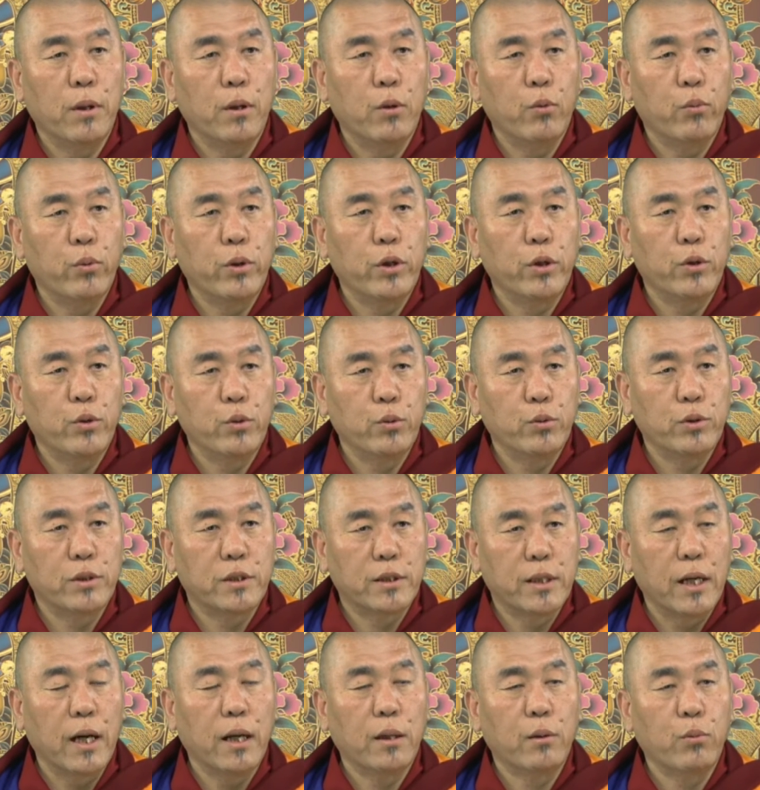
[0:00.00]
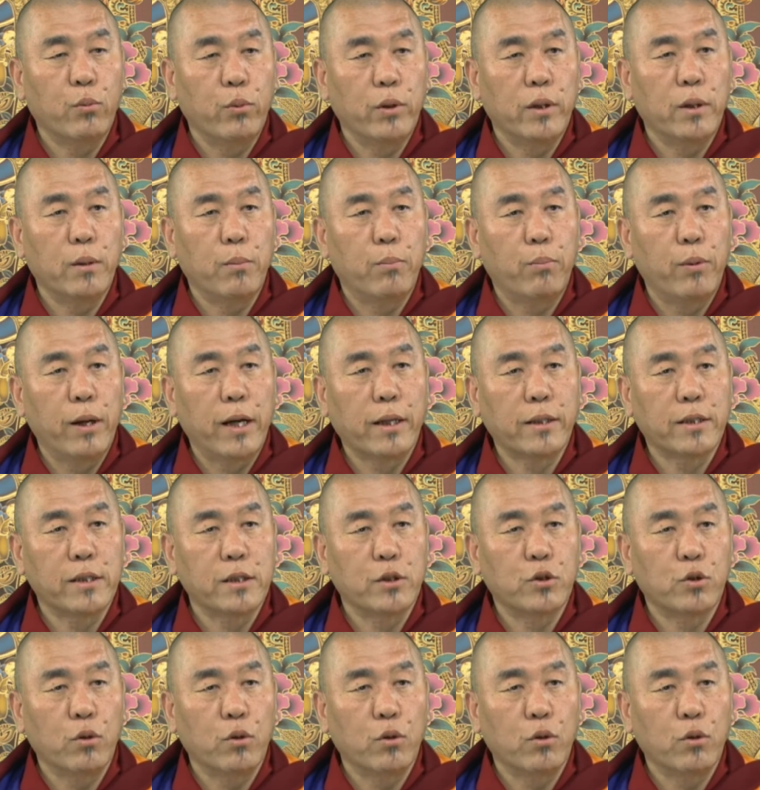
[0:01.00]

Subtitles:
we do start with the practice